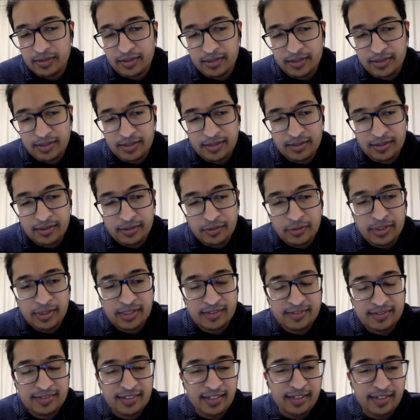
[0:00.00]
Yeah, you want to
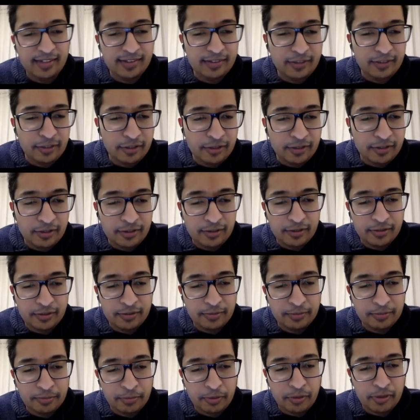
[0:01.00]
sell your
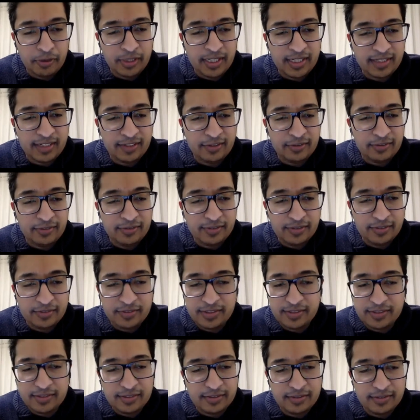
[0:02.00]
product, your
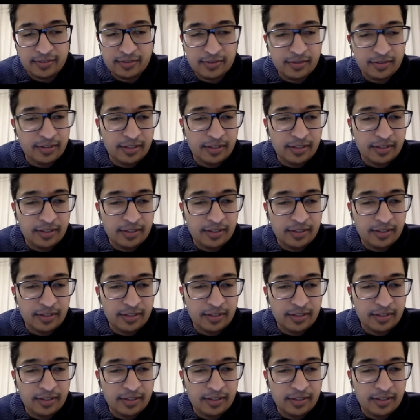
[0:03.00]
services.